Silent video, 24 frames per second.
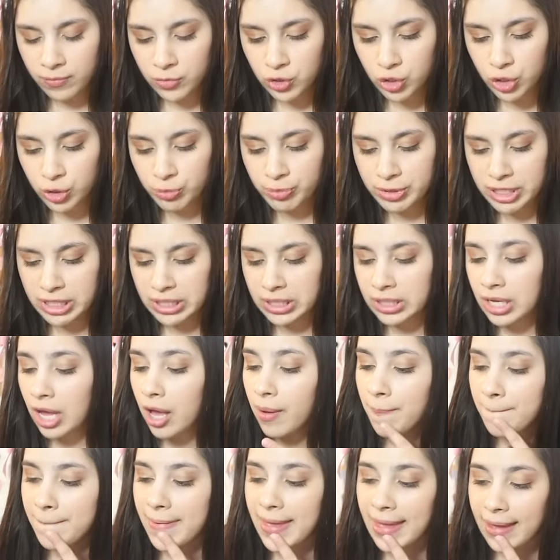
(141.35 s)
could be
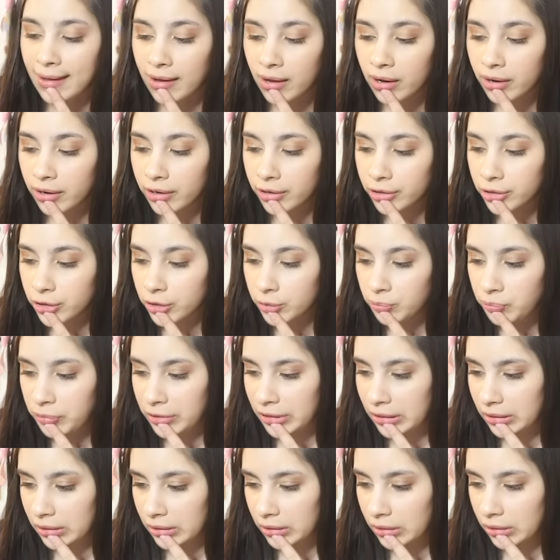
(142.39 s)
a bear, could
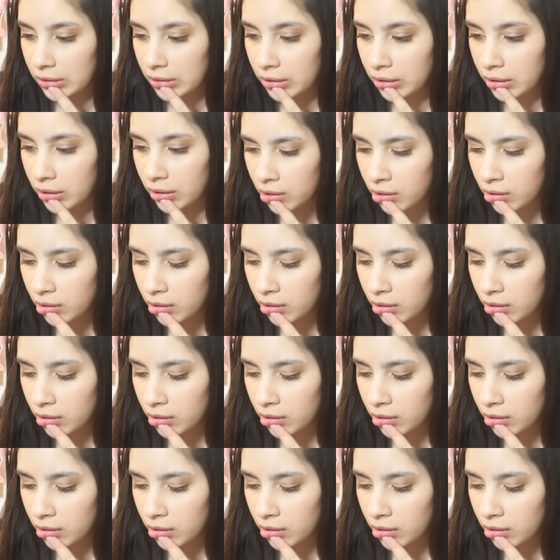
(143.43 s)
be